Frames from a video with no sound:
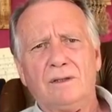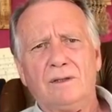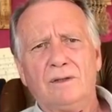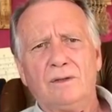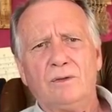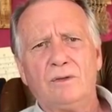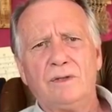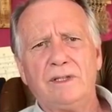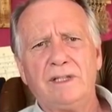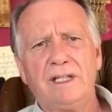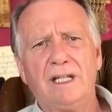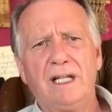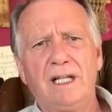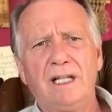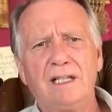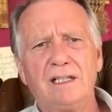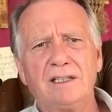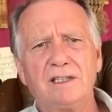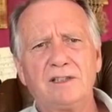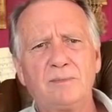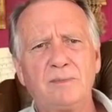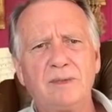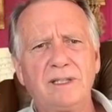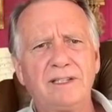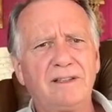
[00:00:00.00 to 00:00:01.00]
we
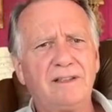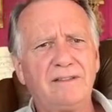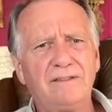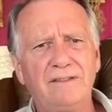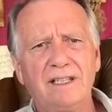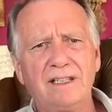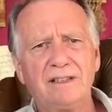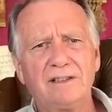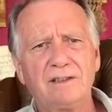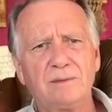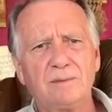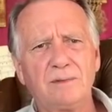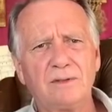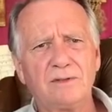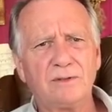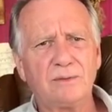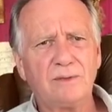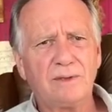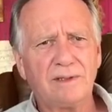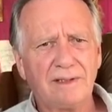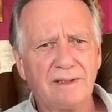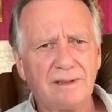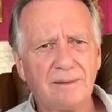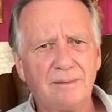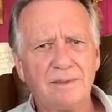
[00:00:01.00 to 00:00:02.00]
split the vegetables
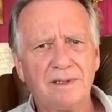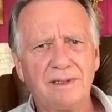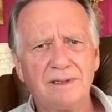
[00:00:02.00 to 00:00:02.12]
with him